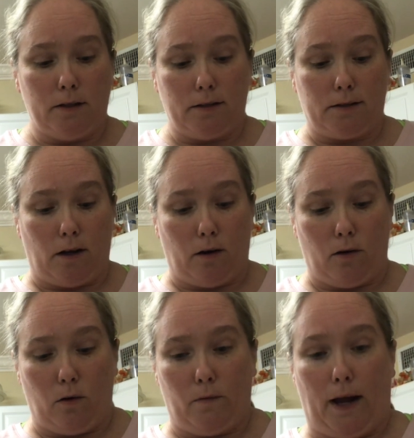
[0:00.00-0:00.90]

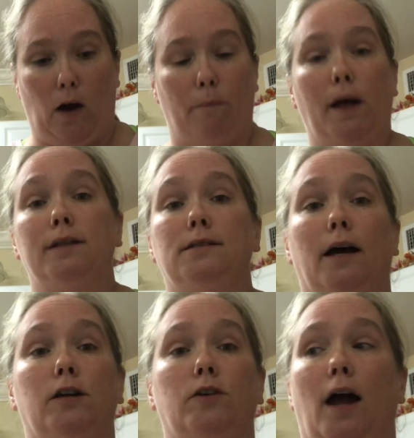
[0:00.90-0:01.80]
So now I'm not
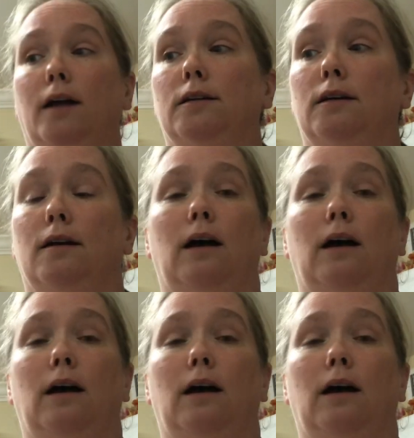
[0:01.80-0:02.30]
sidetracked.